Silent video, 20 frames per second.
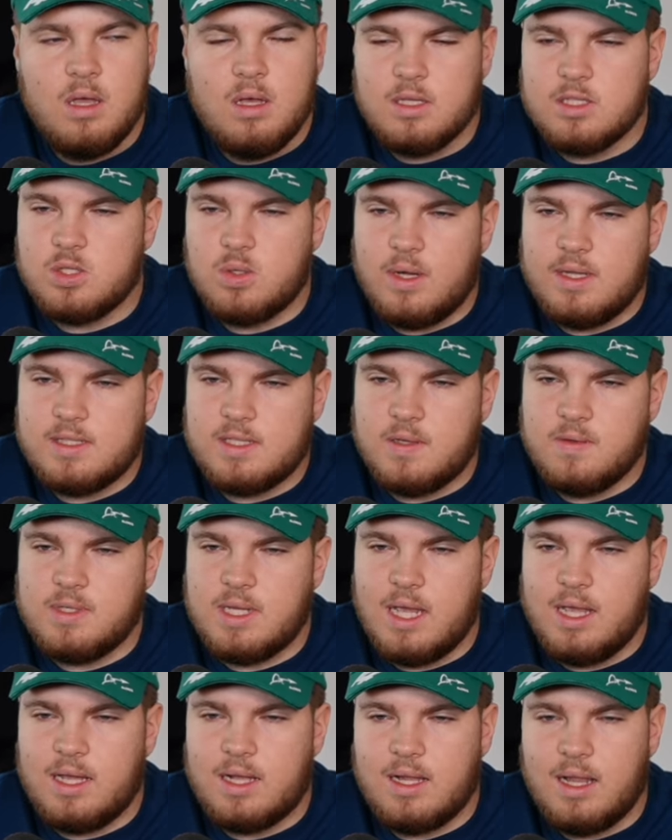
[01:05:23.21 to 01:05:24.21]
So let's give it
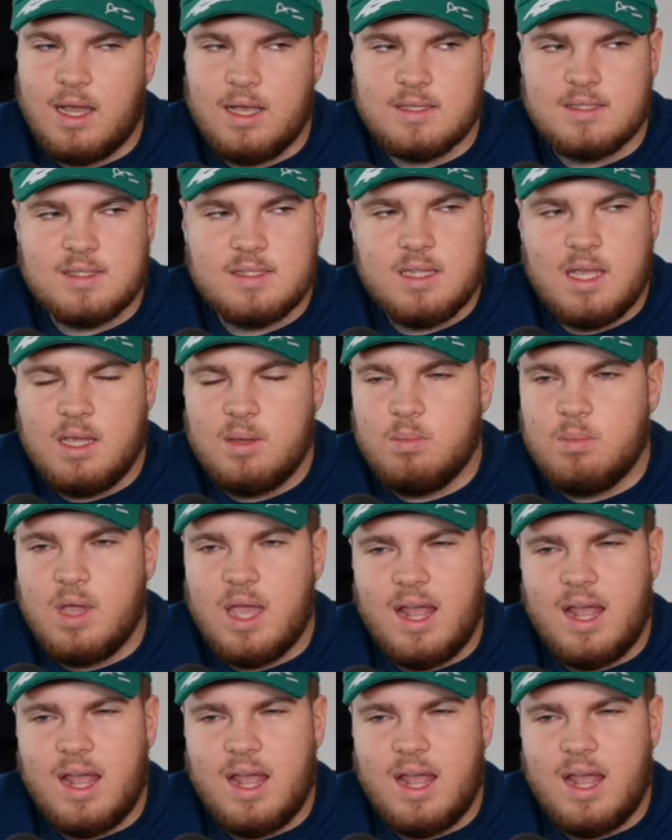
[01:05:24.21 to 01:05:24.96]
a class name